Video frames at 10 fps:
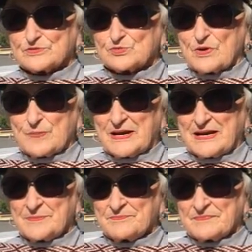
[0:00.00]

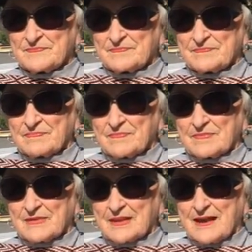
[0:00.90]
swimming.
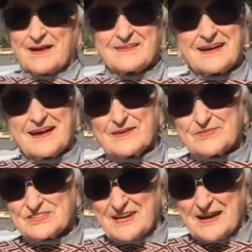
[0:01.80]
Did I
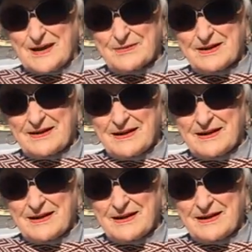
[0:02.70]
ever say how